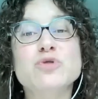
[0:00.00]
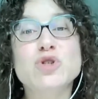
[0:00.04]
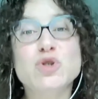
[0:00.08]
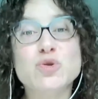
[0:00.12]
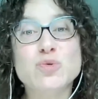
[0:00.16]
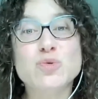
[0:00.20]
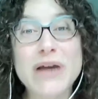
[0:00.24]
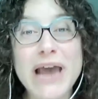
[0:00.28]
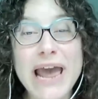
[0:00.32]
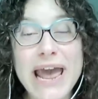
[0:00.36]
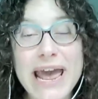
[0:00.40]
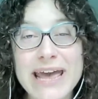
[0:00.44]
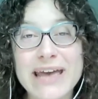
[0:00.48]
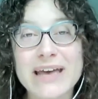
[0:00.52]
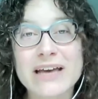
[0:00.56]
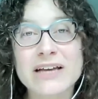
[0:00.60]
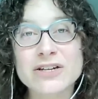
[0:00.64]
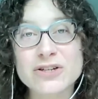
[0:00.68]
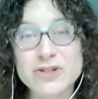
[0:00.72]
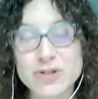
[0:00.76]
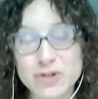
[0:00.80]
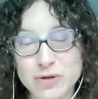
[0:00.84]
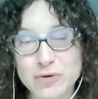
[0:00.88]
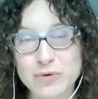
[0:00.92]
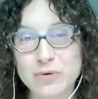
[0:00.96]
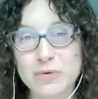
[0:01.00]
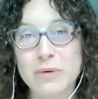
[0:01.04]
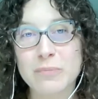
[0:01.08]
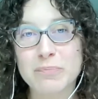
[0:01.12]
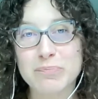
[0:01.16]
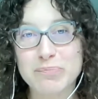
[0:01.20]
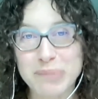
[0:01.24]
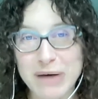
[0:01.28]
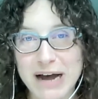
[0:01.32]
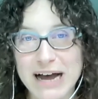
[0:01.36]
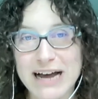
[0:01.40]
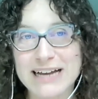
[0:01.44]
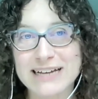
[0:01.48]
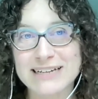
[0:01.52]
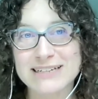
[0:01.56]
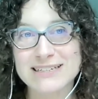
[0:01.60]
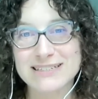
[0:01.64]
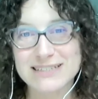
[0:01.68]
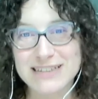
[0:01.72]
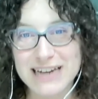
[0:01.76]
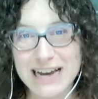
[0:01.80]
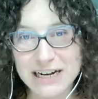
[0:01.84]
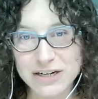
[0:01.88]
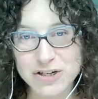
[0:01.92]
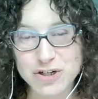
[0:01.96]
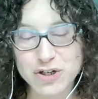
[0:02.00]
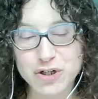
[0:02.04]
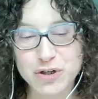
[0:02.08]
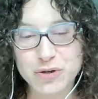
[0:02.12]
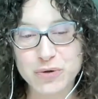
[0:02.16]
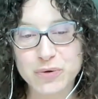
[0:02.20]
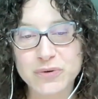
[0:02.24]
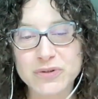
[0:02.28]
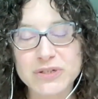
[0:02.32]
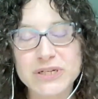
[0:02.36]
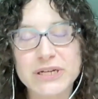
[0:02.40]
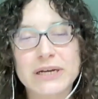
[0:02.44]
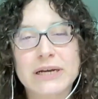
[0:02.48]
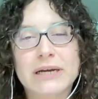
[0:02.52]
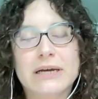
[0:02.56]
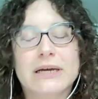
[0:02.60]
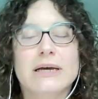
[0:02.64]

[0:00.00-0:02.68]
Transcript: which you can do by statute,